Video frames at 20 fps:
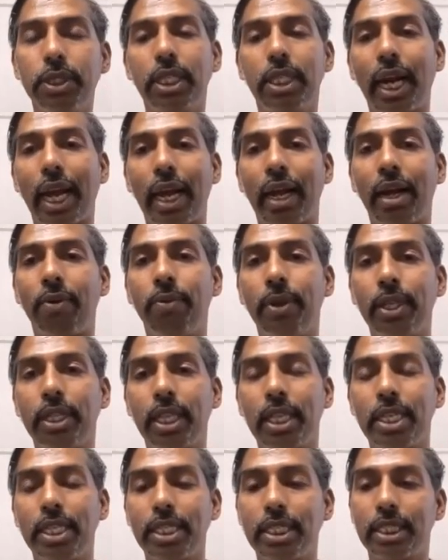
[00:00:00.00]
a user
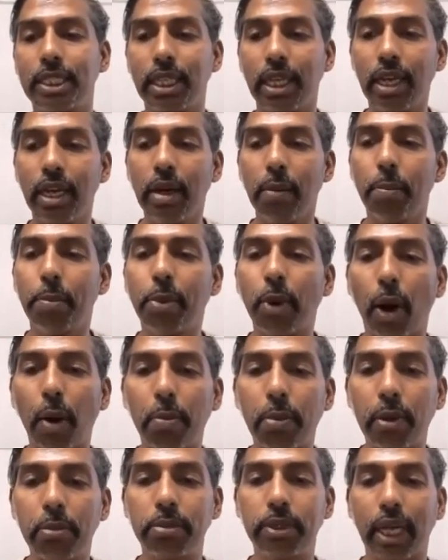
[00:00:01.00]
with his
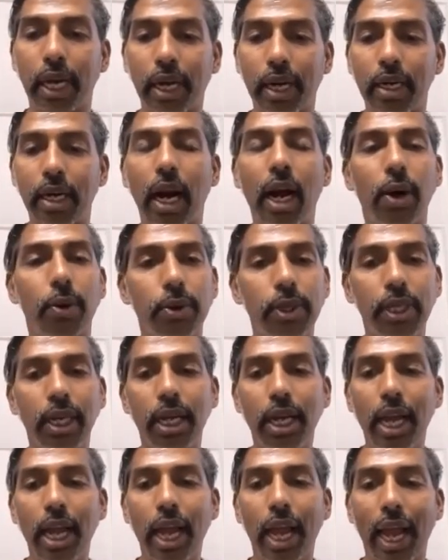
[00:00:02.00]
problems
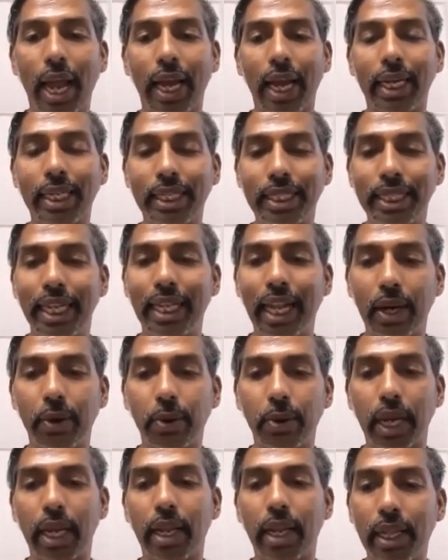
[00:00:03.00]
around, and
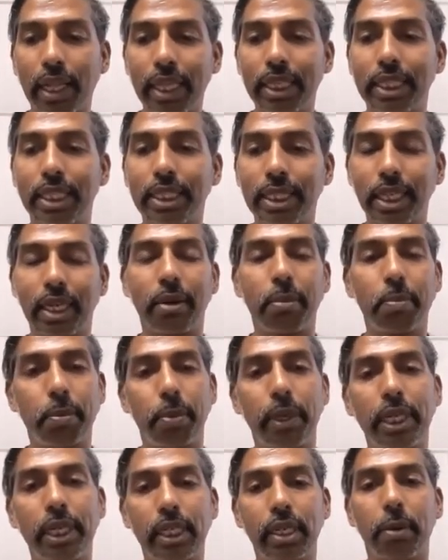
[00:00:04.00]
say that, okay, this
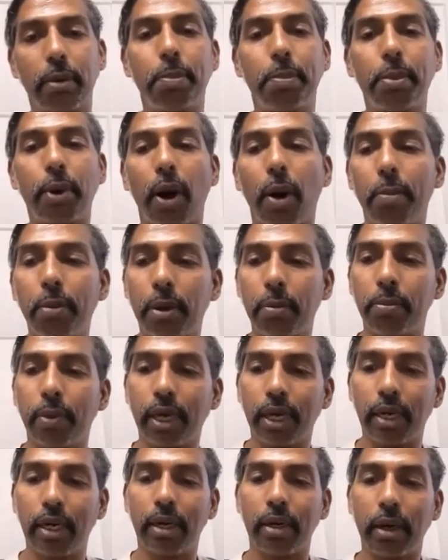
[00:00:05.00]
is a particular
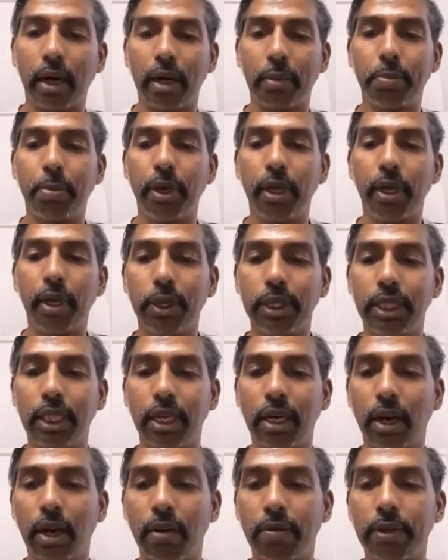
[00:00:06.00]
problem a
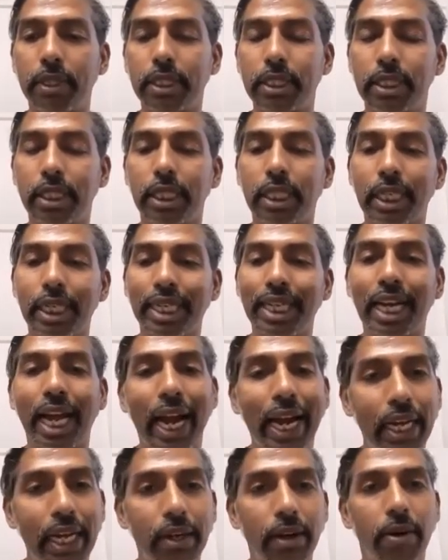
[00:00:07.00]
user of a
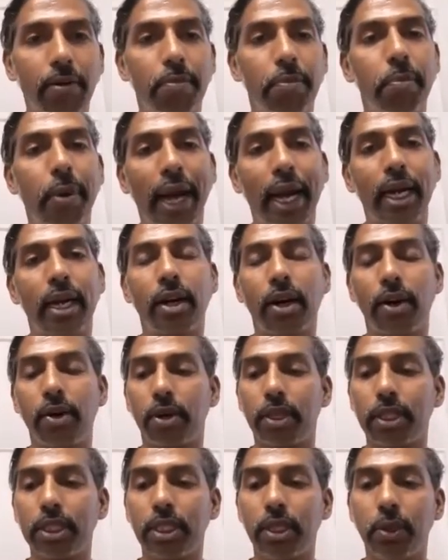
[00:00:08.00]
certain kind of
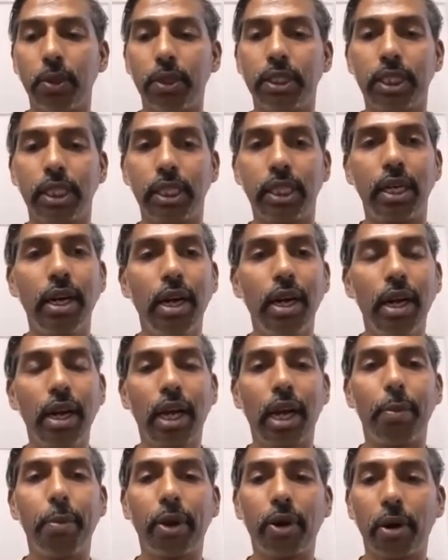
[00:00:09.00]
background, or the
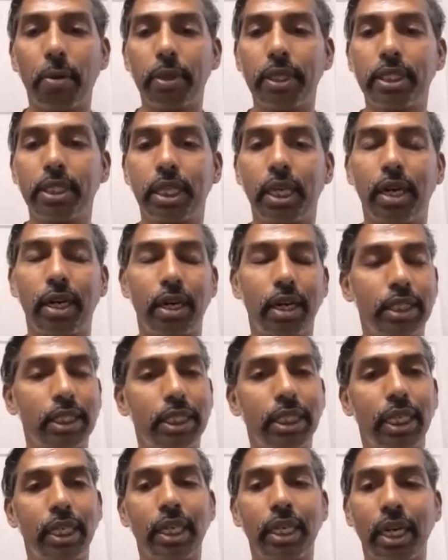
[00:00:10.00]
user coming from a
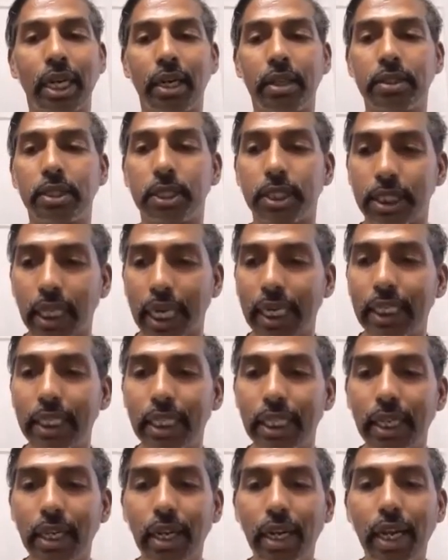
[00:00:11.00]
certain kind of
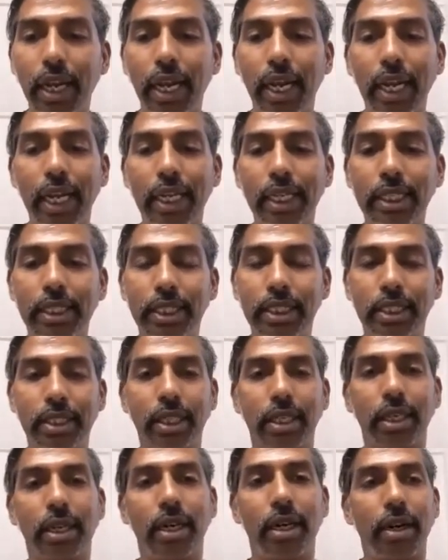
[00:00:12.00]
society
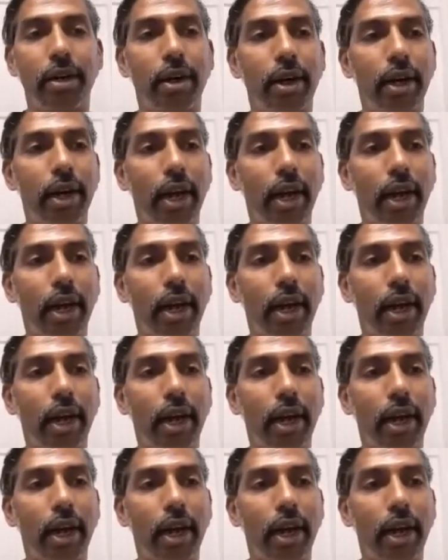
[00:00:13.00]
is